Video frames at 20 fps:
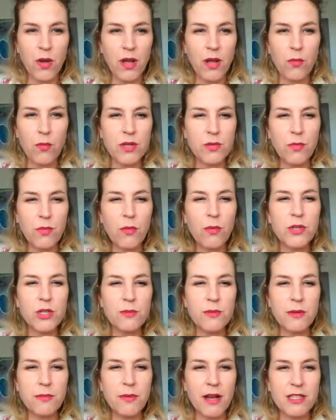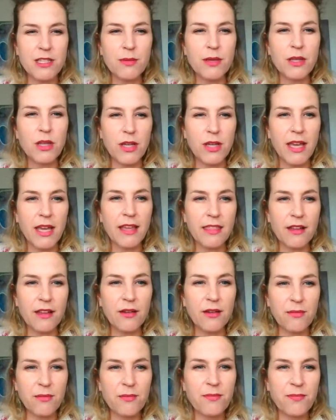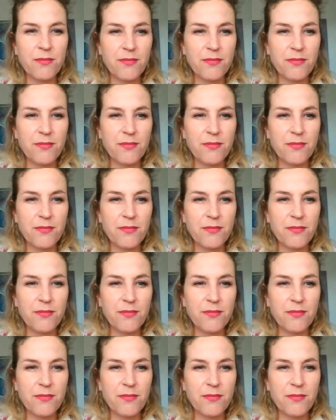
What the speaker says: What would you be possibly looking at there?